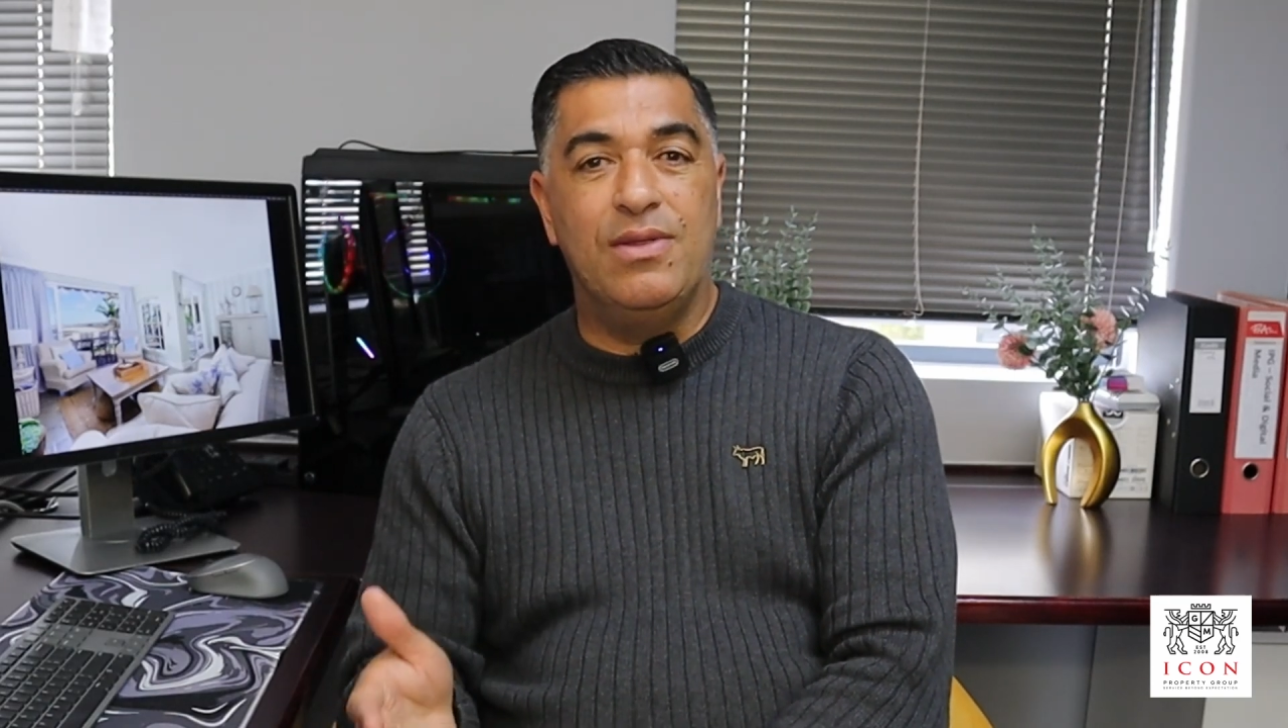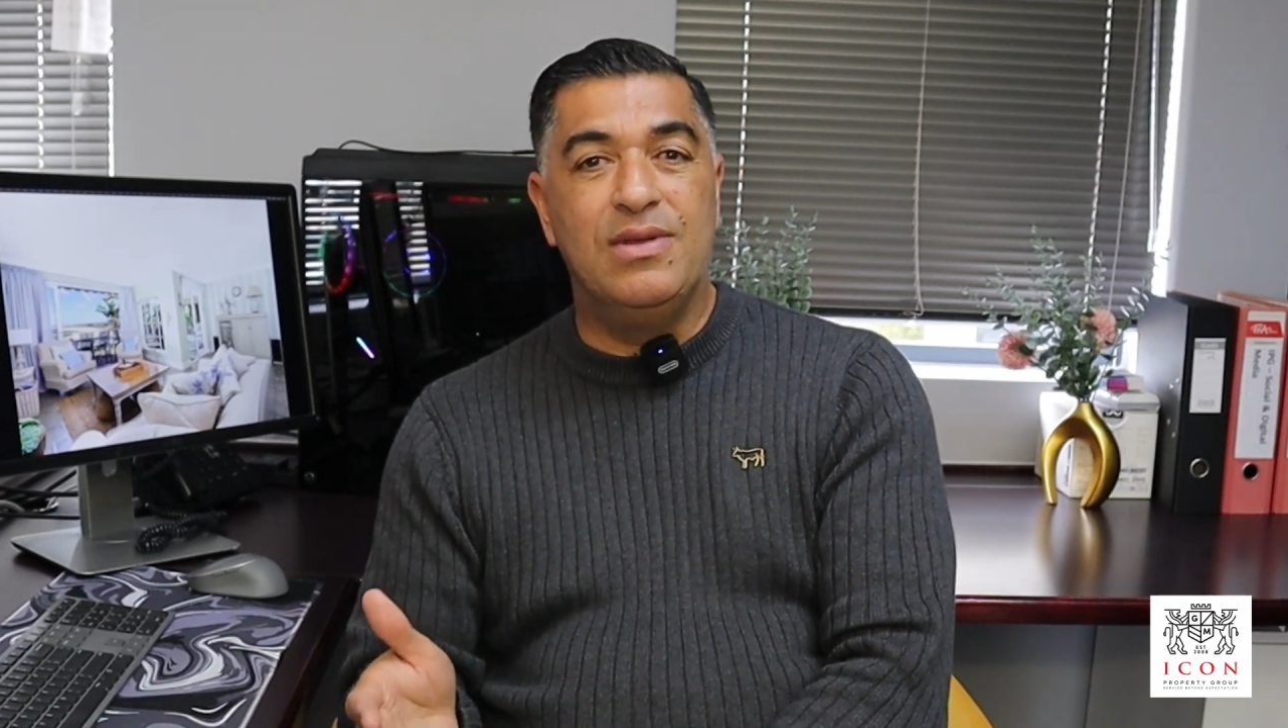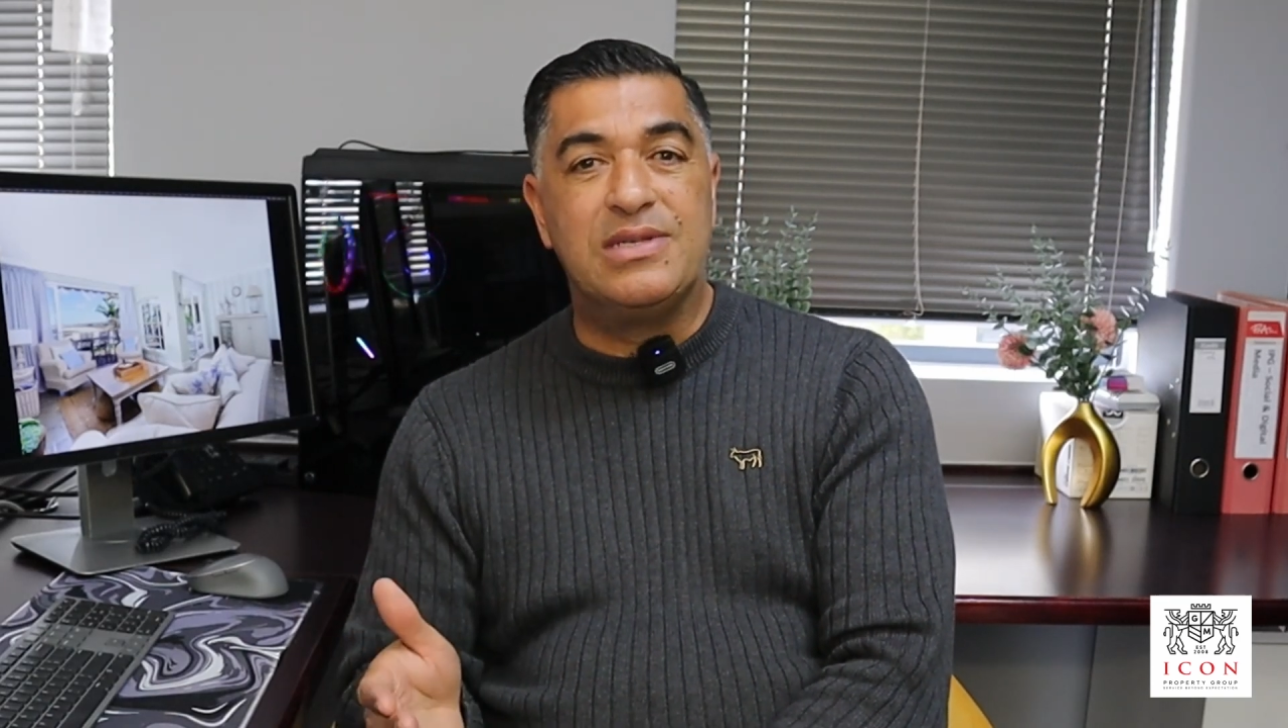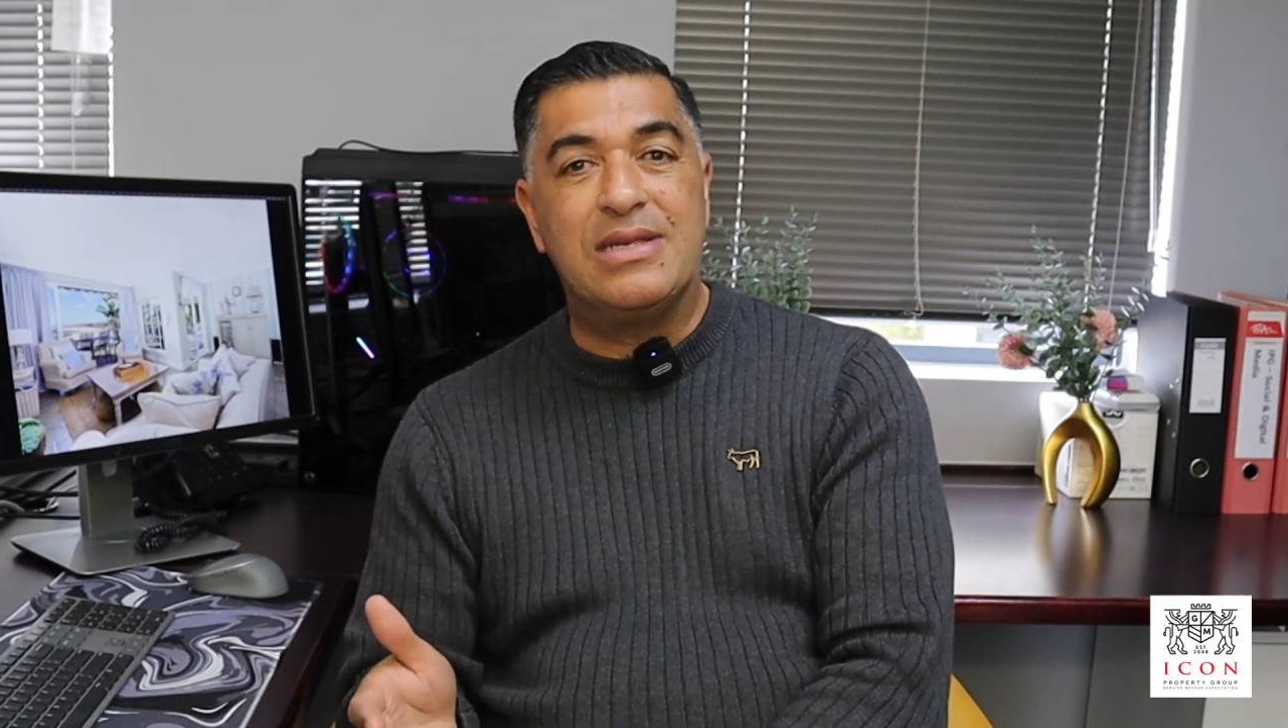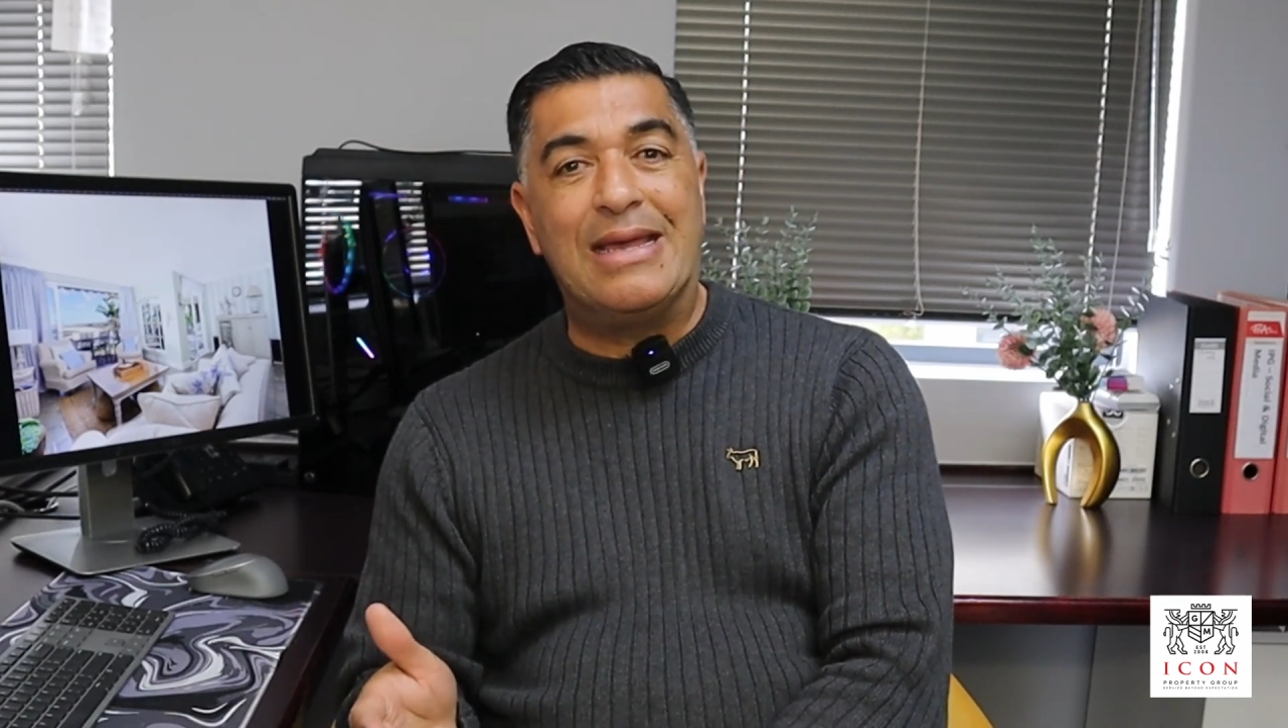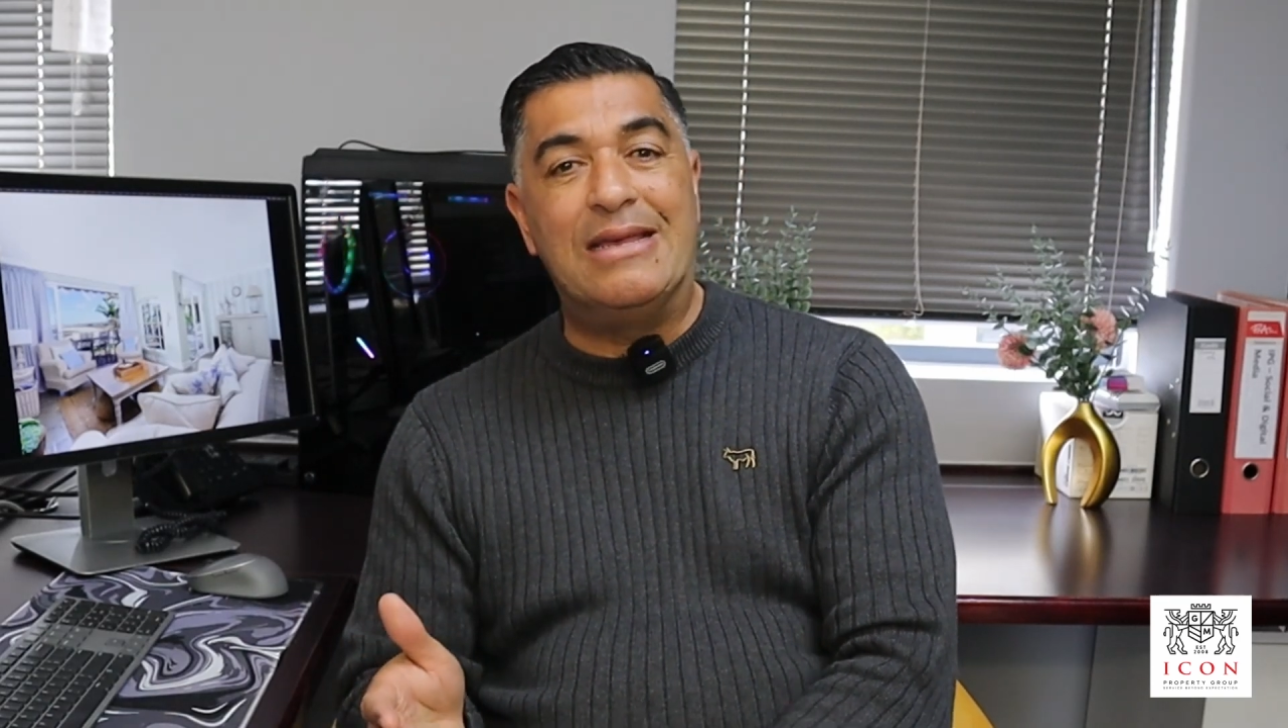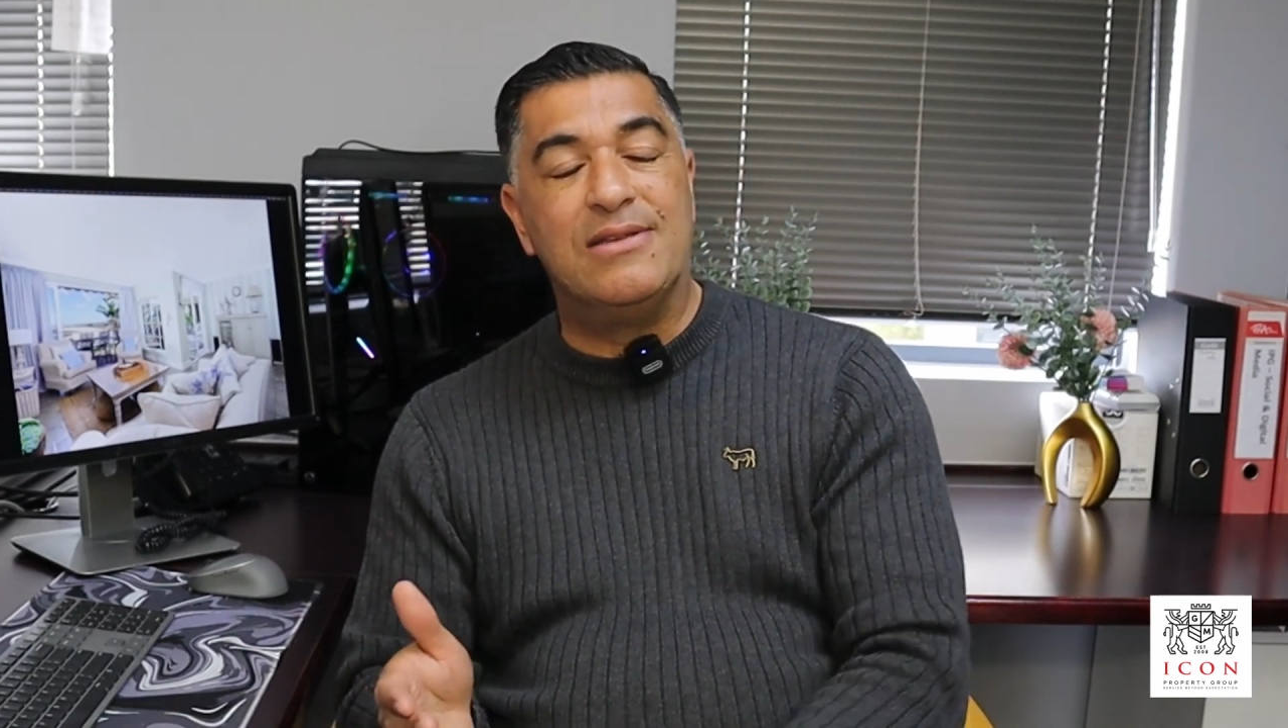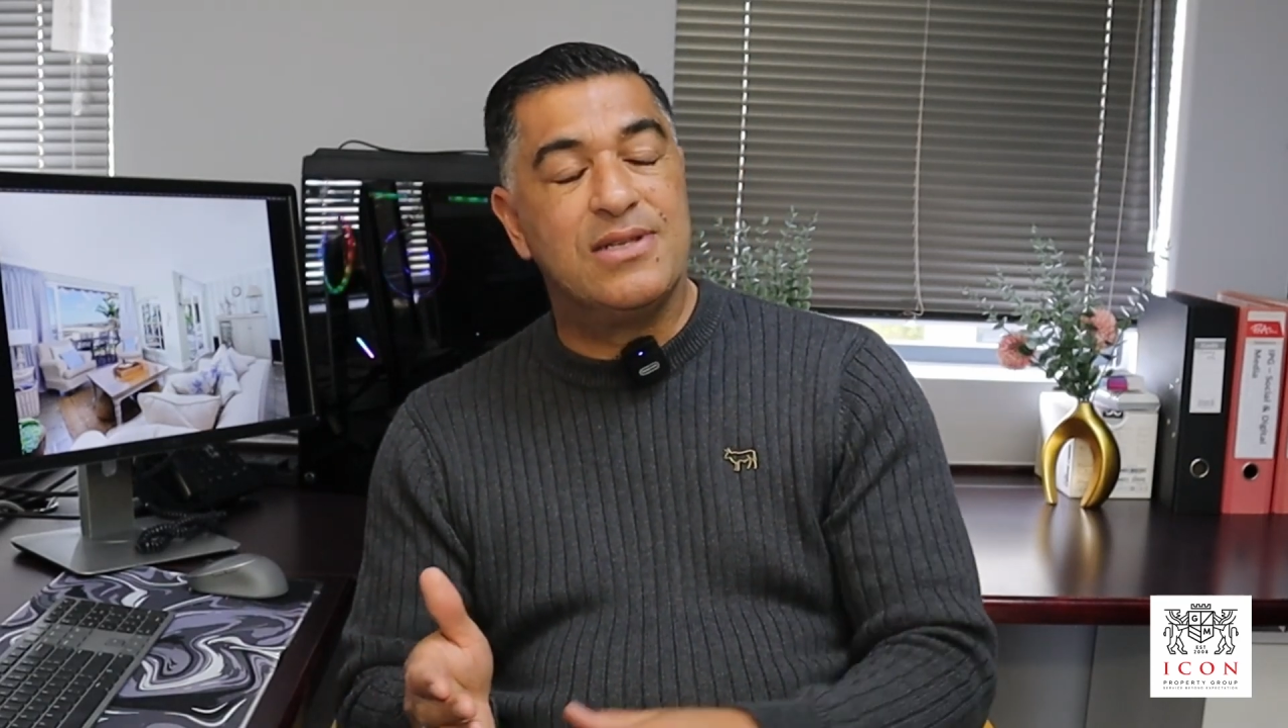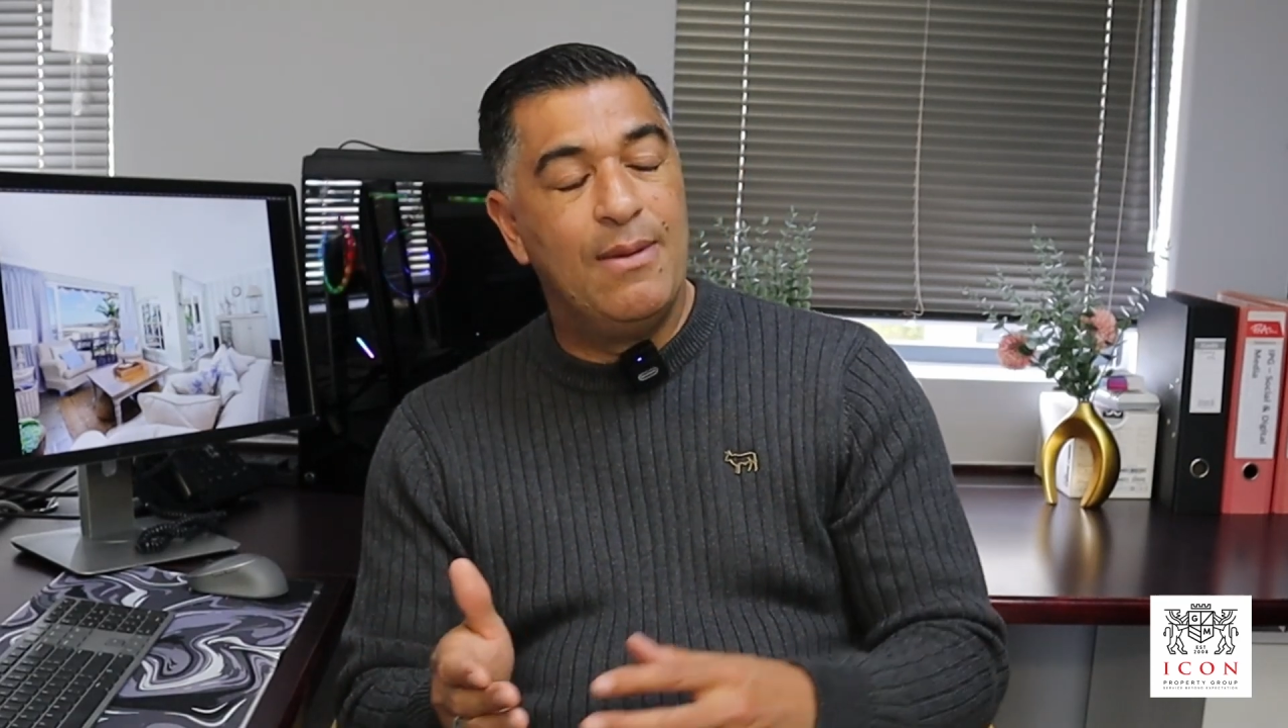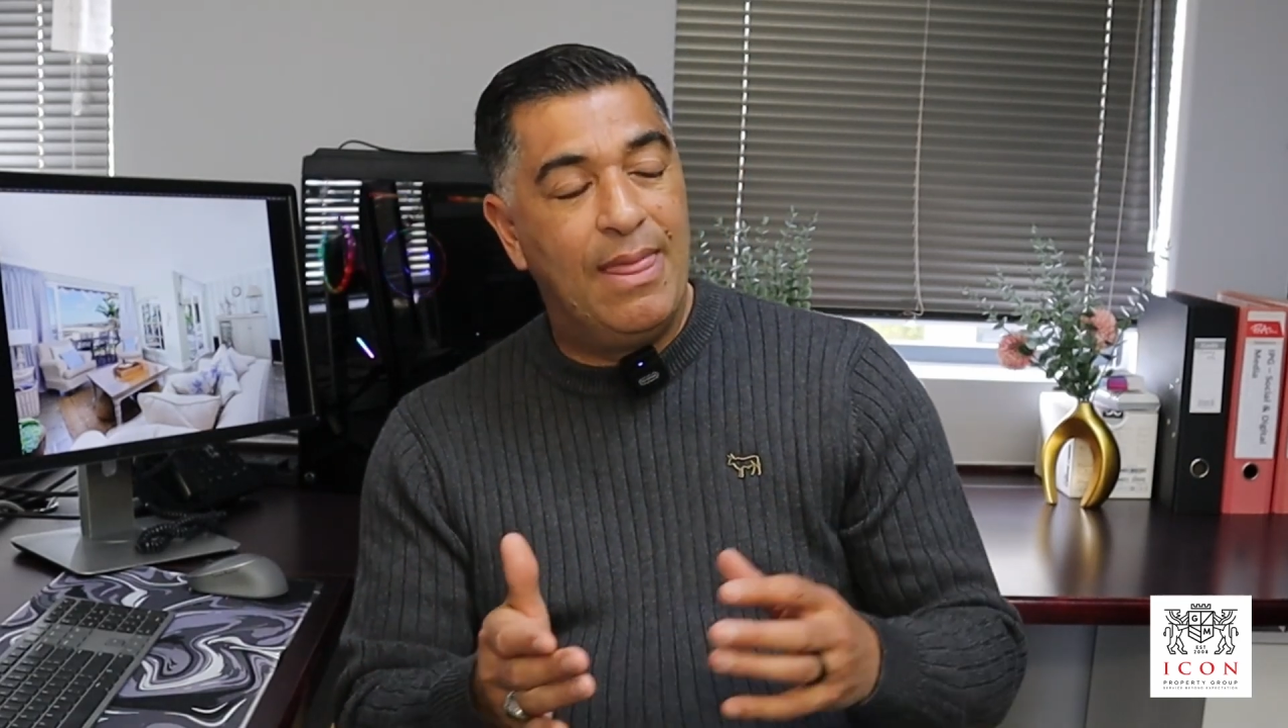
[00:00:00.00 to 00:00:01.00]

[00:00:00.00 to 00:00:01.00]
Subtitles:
on this is